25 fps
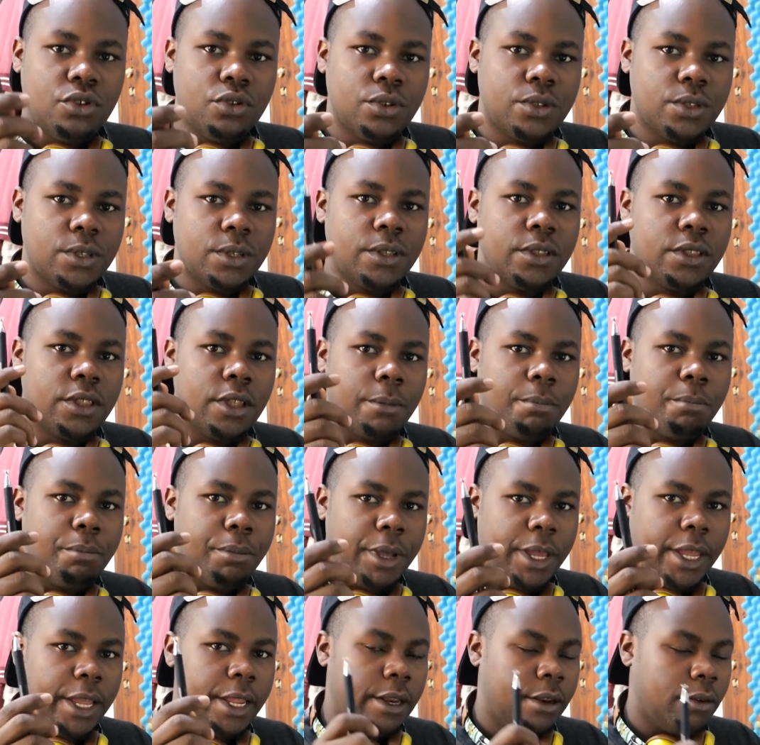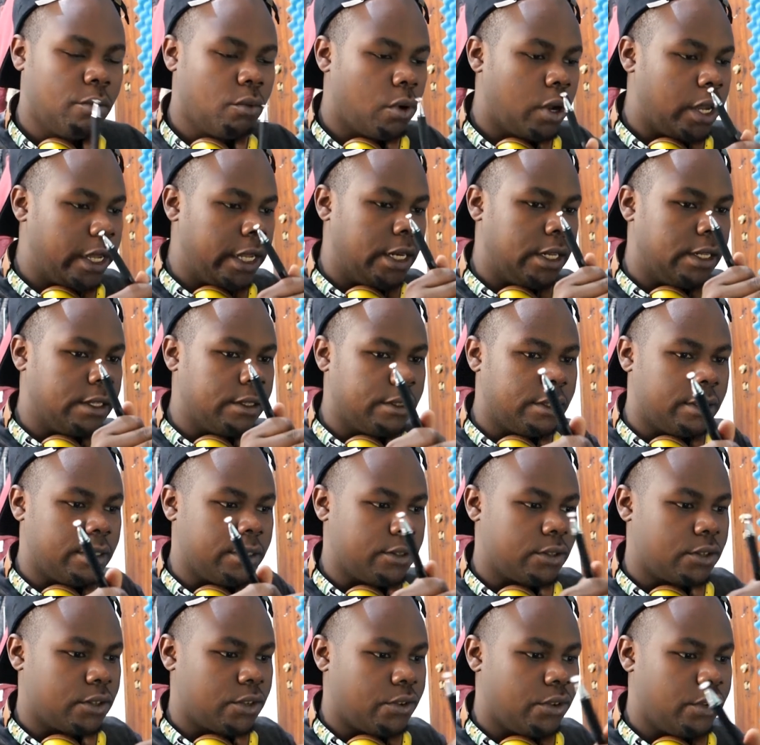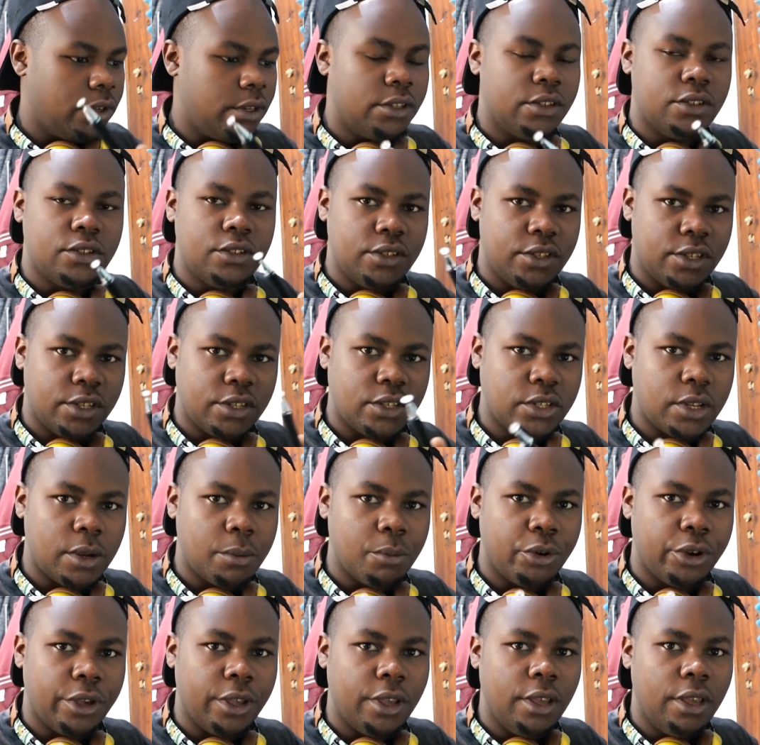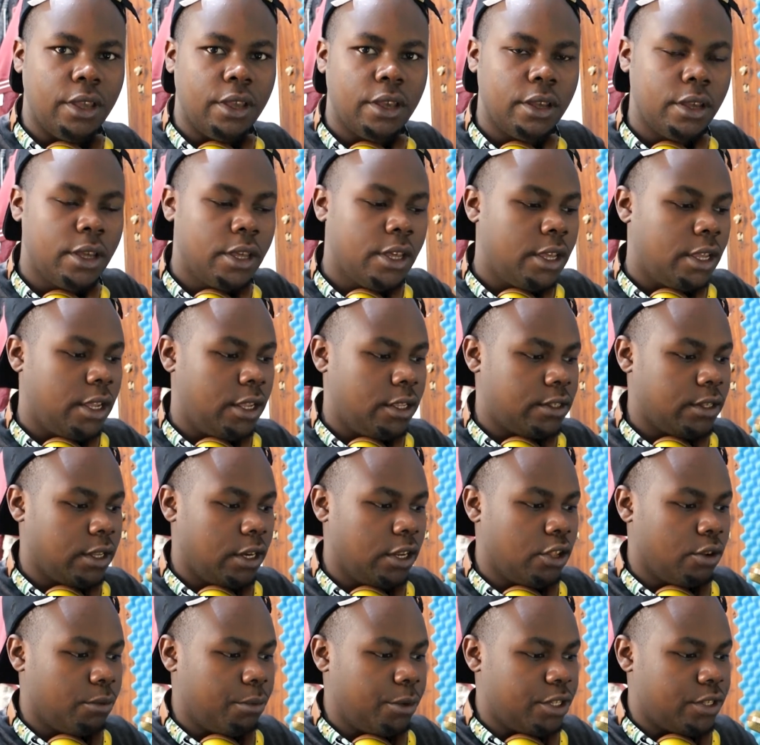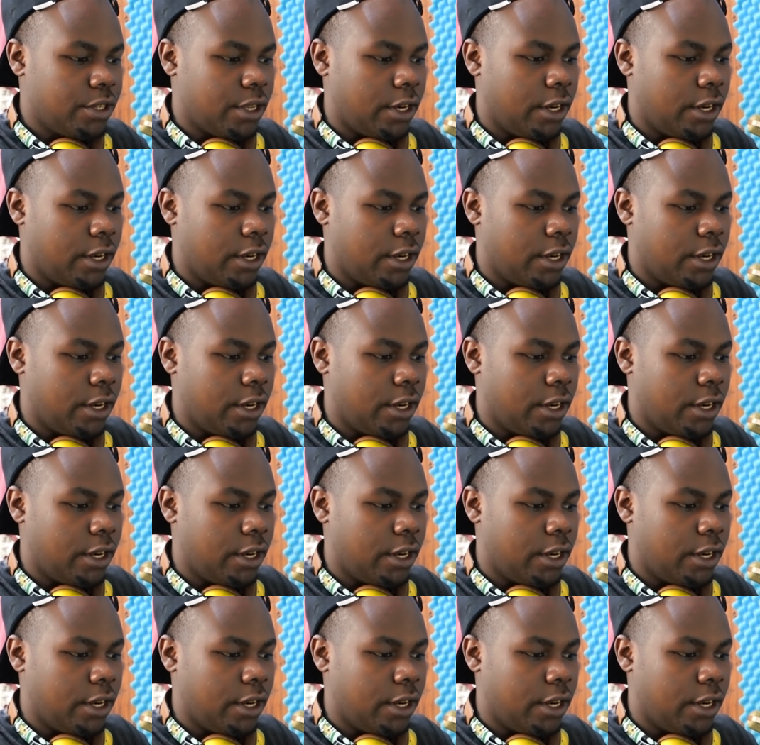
using the pen while the screen is just somewhere here, it's a little bit